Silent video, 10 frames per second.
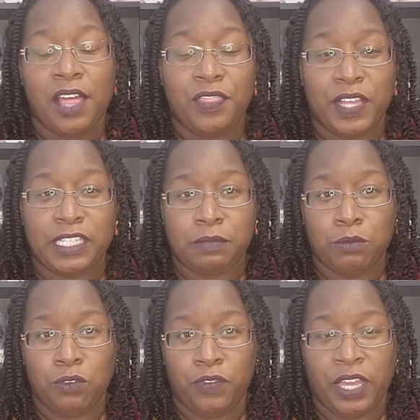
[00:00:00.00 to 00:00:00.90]
this
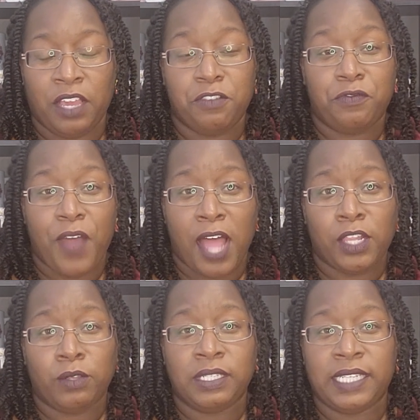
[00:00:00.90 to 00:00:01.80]
movie
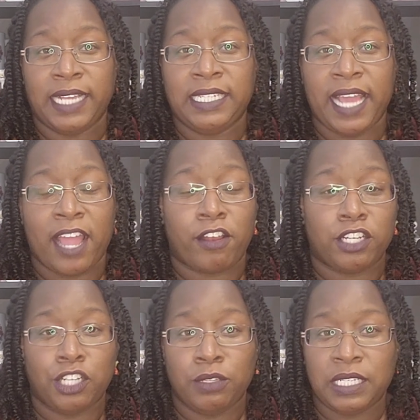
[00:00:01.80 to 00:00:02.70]
follows Daisy Edgar
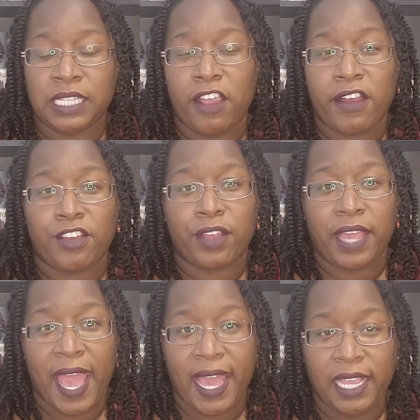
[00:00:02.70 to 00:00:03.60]
Jones's character,
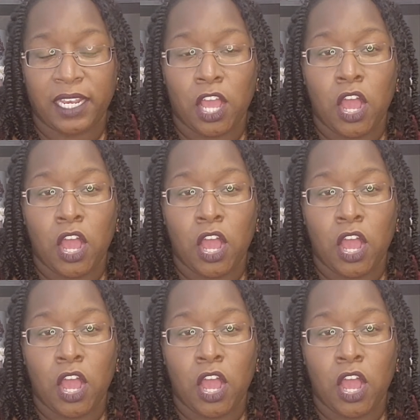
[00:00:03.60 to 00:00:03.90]
Kate,